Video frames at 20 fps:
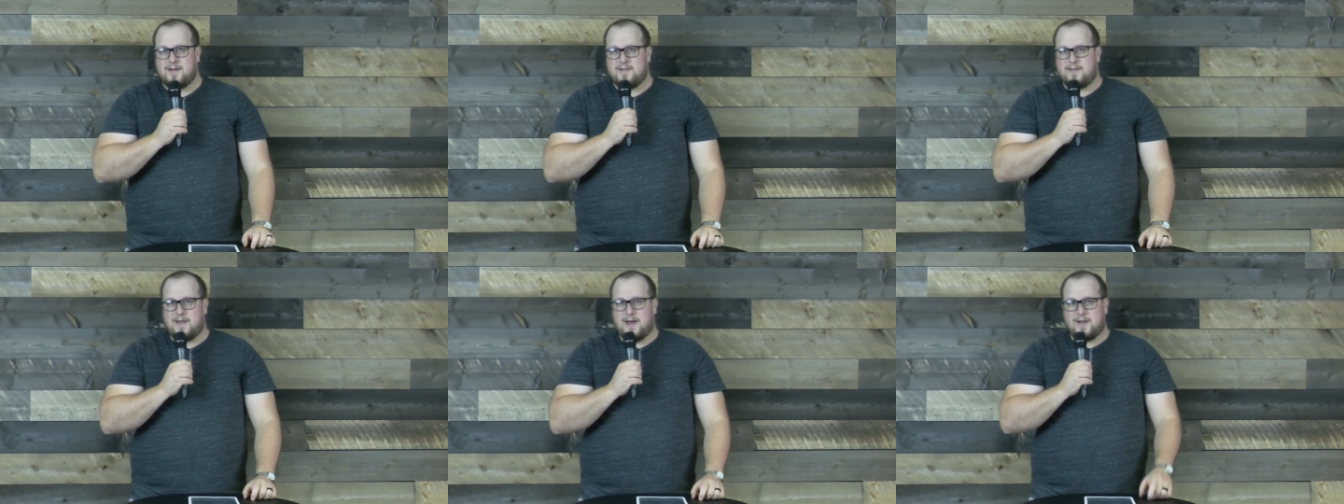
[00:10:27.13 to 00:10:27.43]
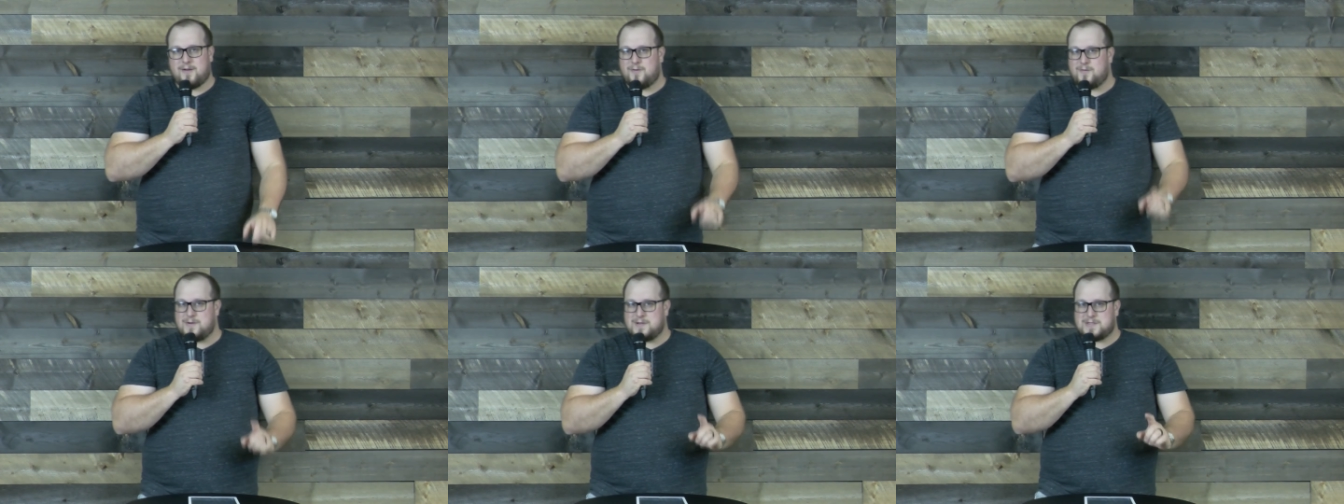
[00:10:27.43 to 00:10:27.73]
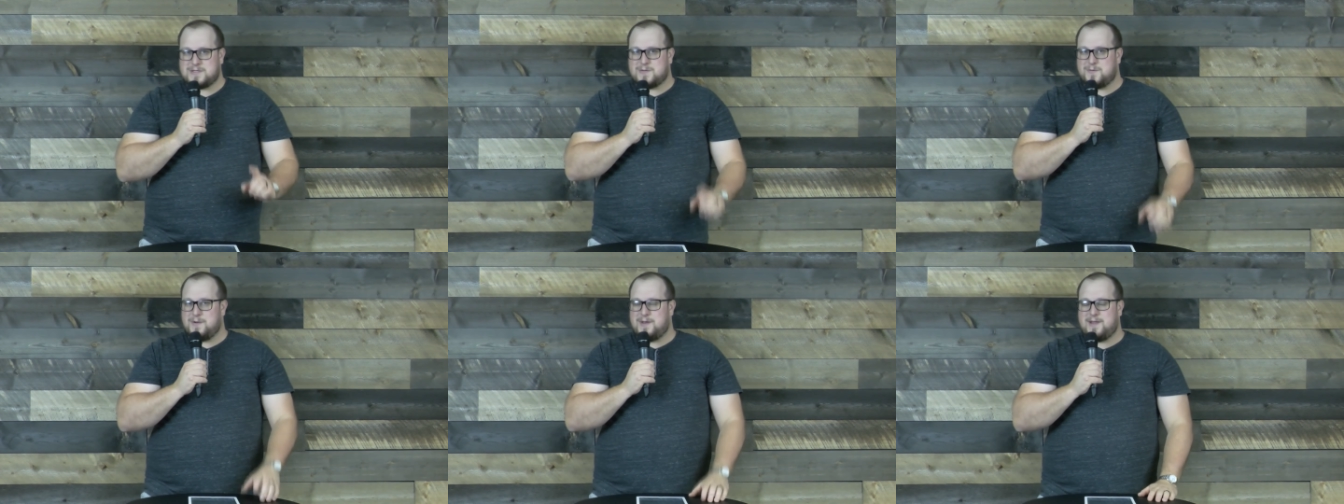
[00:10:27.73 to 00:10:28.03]
Not always
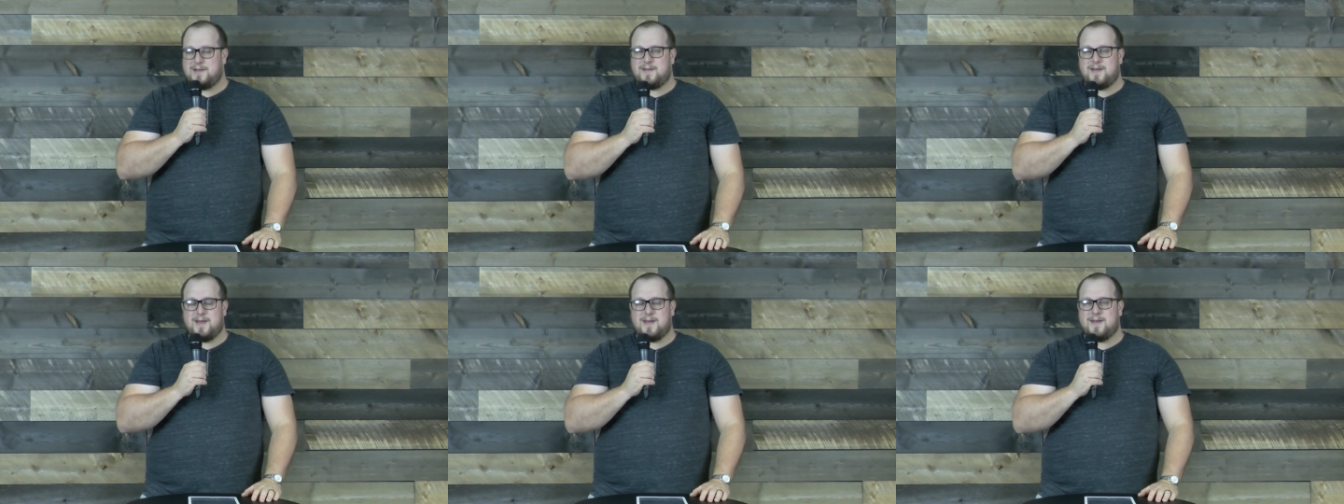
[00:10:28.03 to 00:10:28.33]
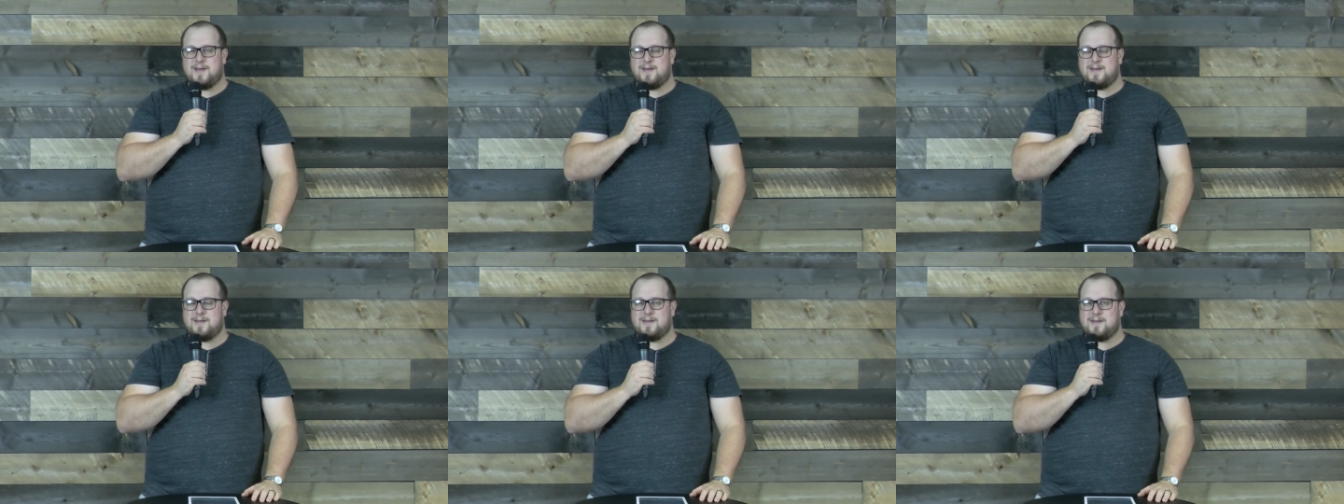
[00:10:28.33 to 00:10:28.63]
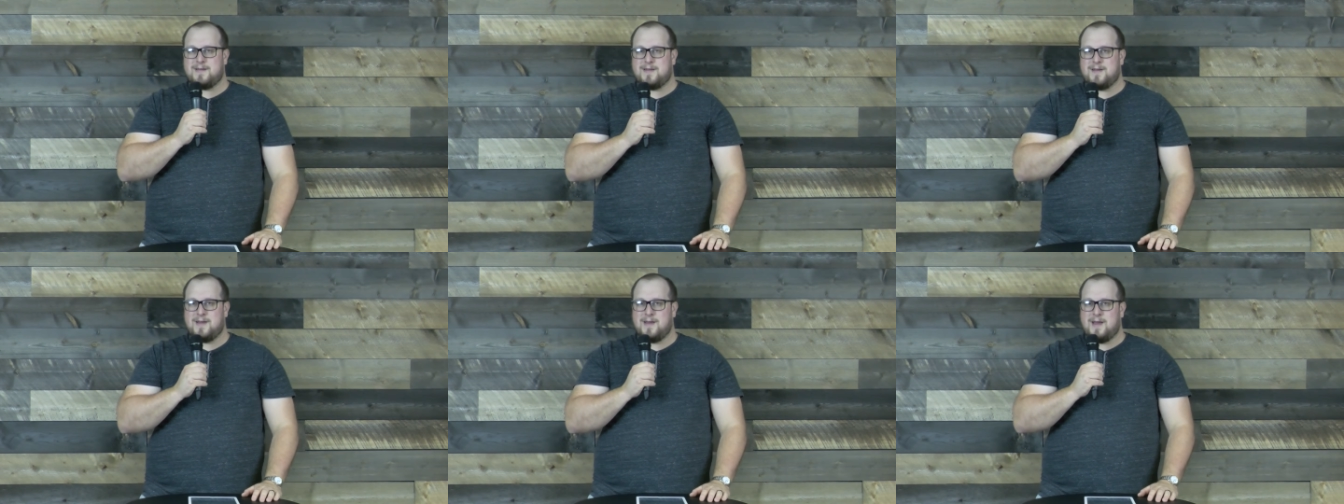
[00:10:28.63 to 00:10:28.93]
sweet.
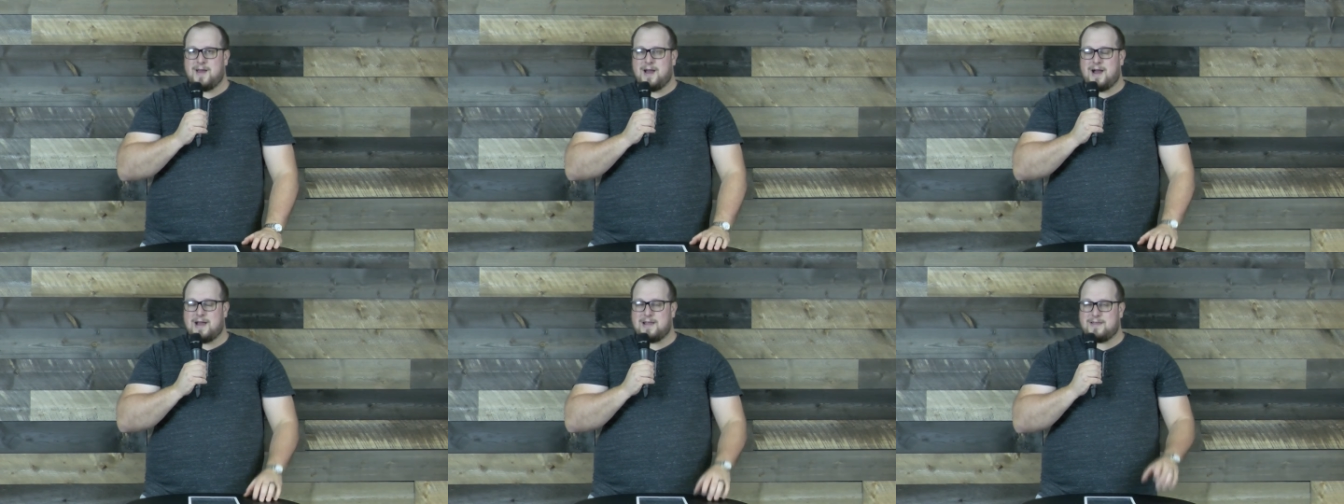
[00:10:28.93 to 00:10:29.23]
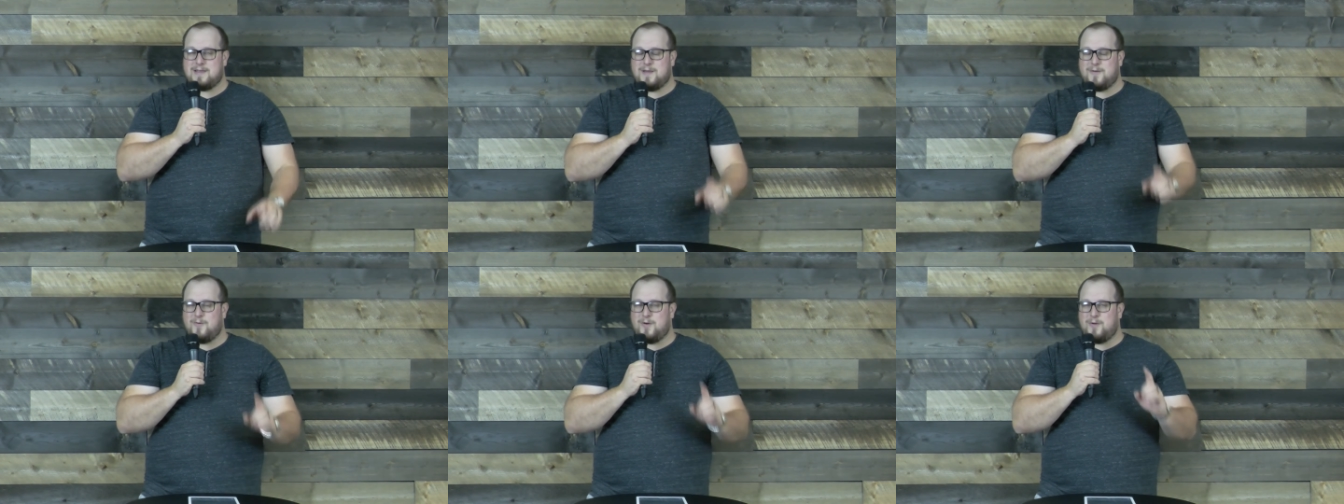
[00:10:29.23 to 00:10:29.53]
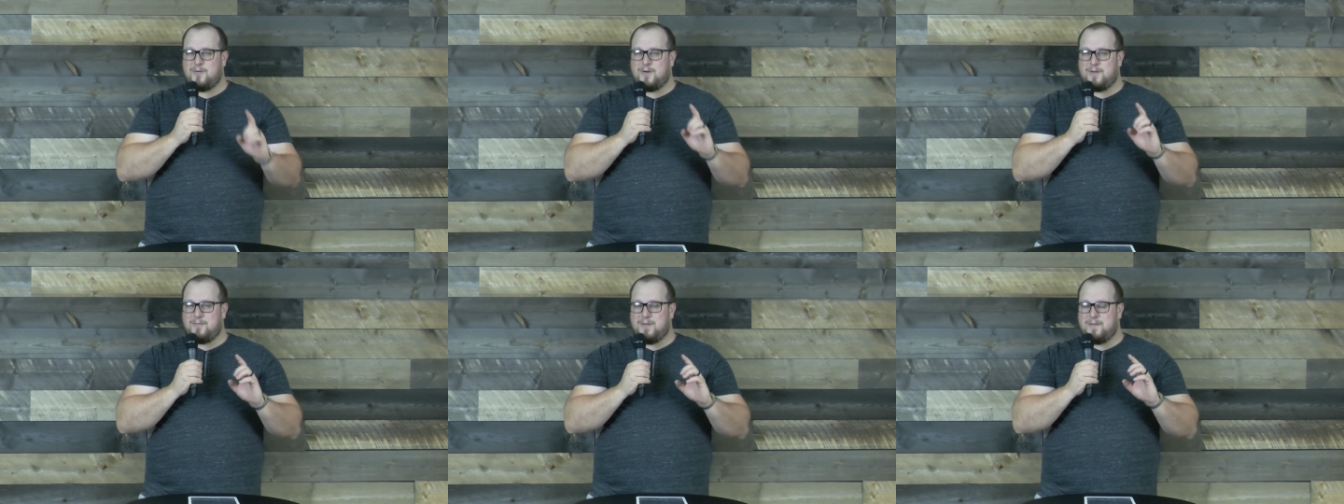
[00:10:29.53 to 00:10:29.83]
I think we
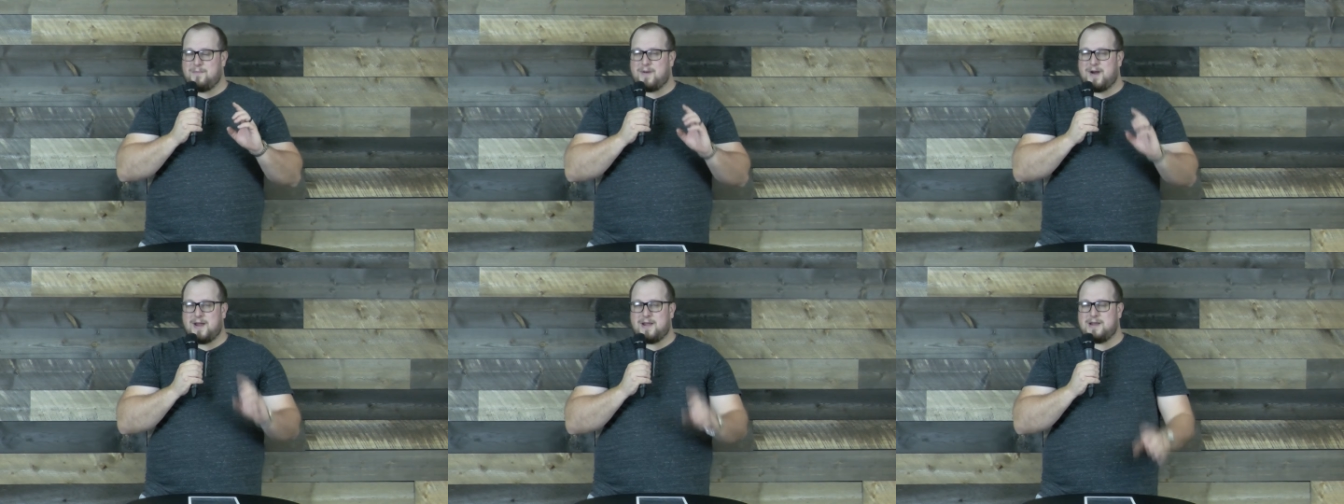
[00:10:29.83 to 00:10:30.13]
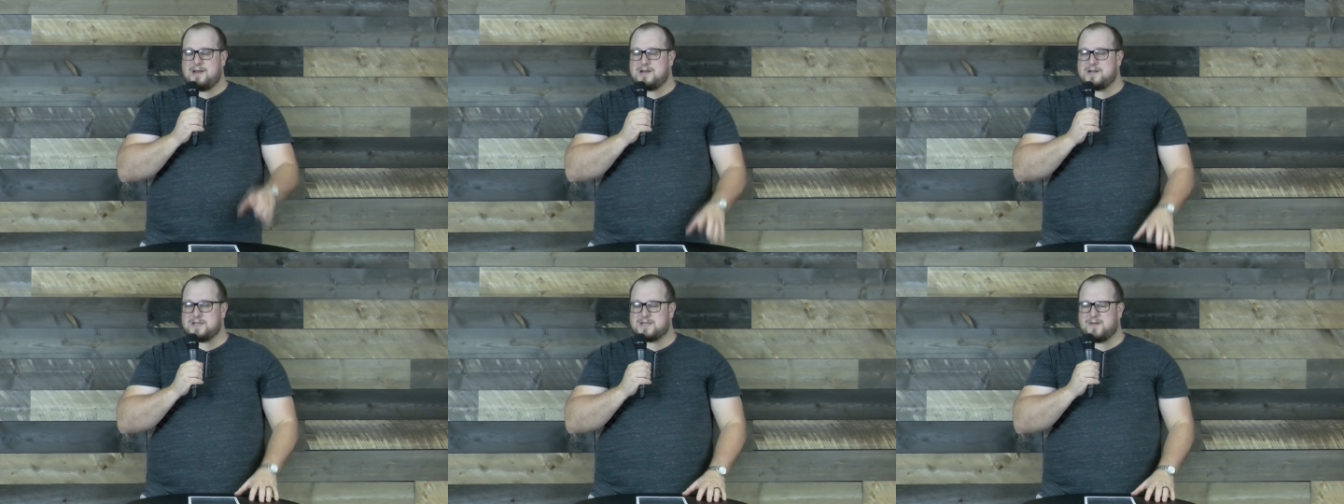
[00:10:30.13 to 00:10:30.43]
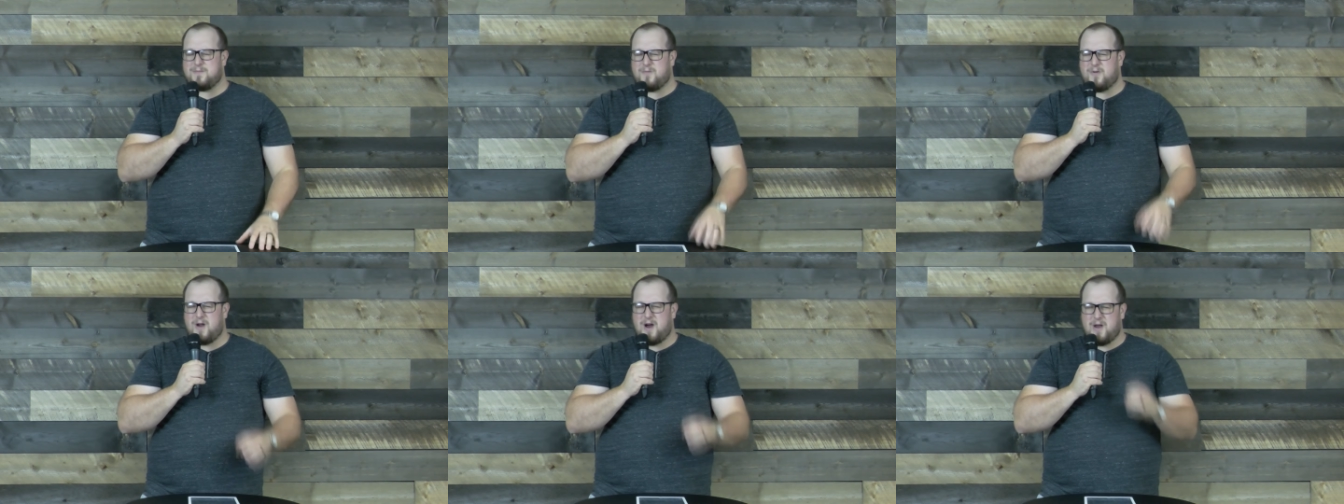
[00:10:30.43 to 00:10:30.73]
would be biting into
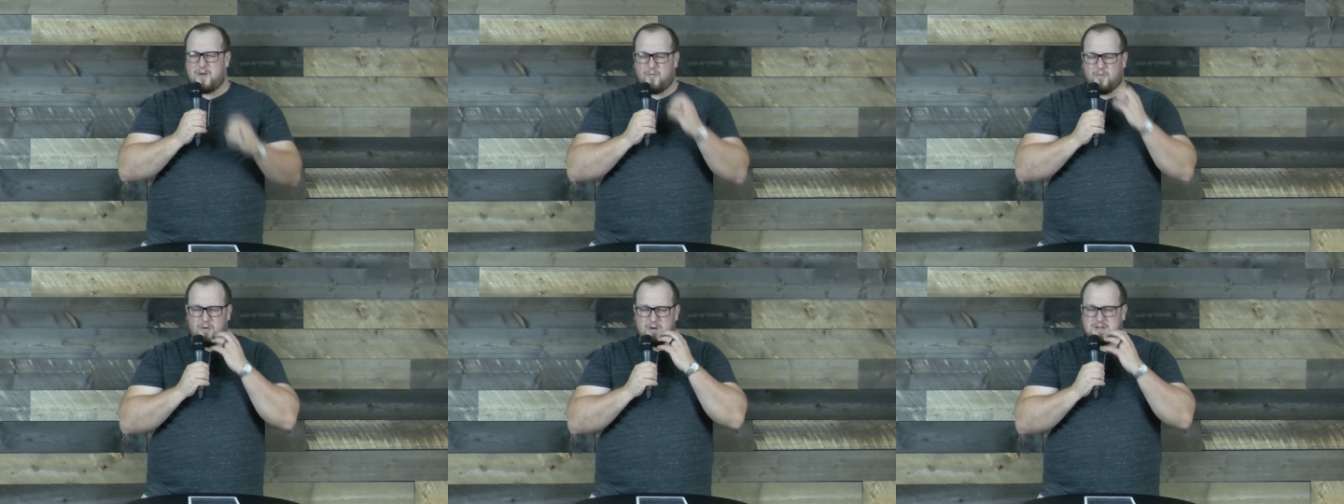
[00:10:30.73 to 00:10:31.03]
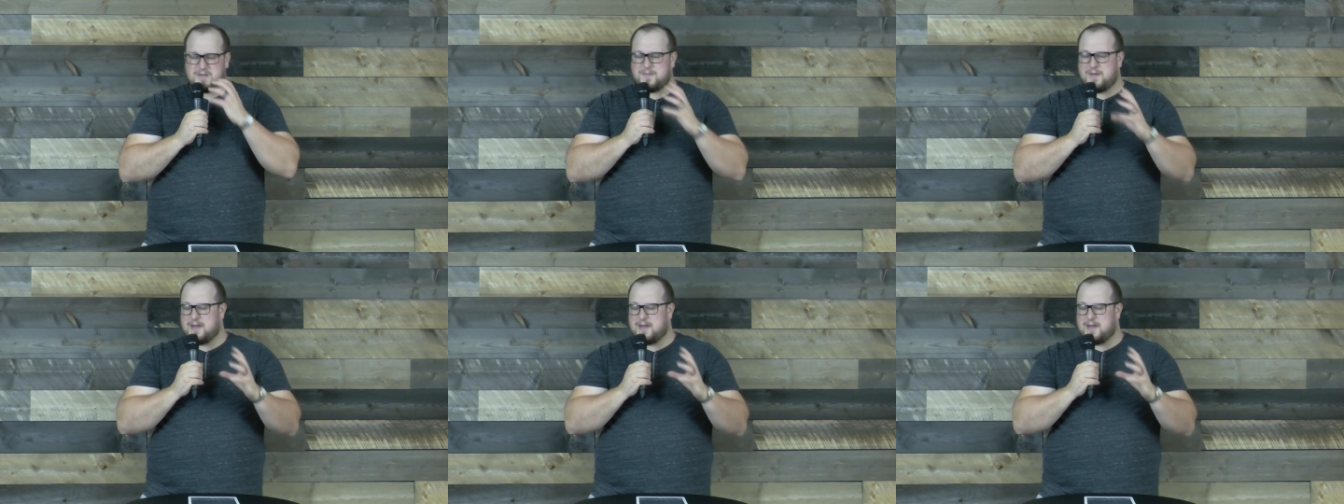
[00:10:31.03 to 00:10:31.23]
some rotten words,